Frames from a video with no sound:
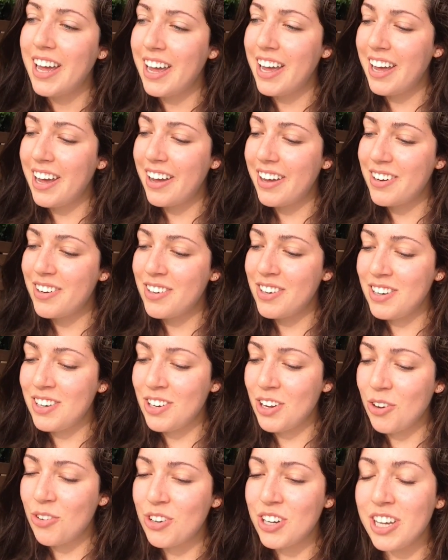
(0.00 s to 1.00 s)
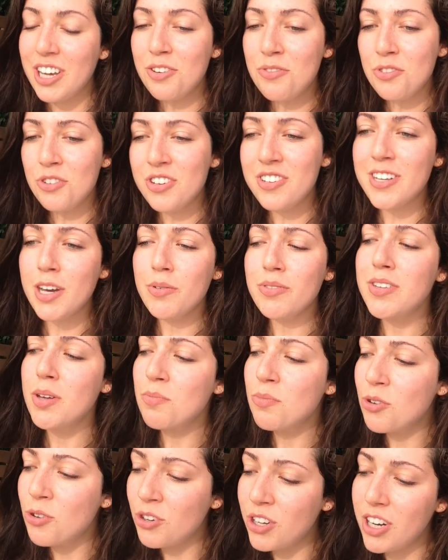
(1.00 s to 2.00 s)
and give yourself
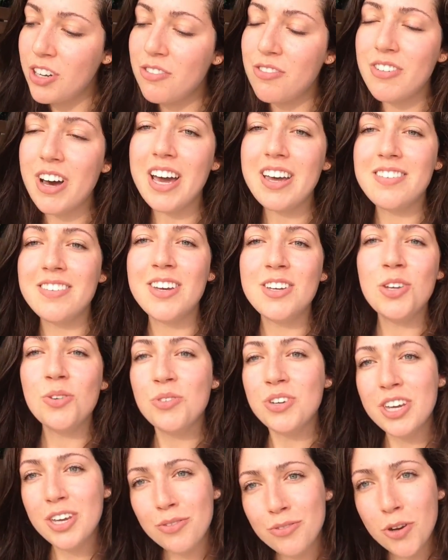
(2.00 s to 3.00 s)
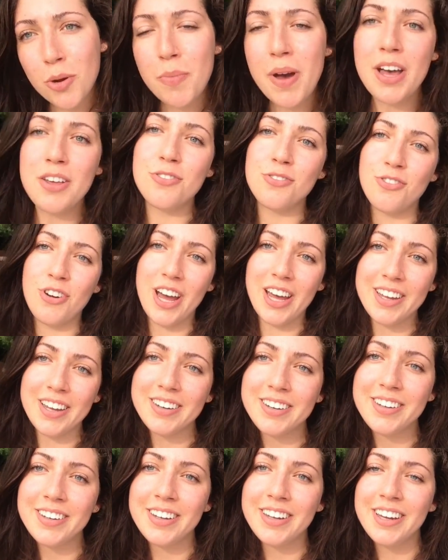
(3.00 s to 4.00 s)
some good advice that you give your best
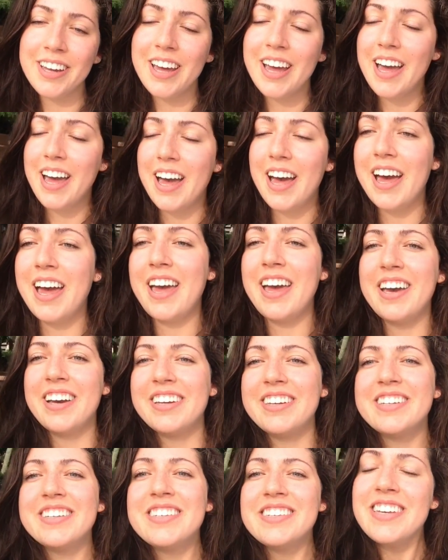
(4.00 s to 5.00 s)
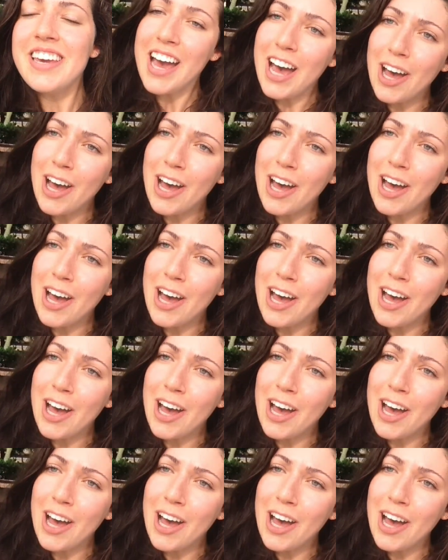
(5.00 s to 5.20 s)
friend, and see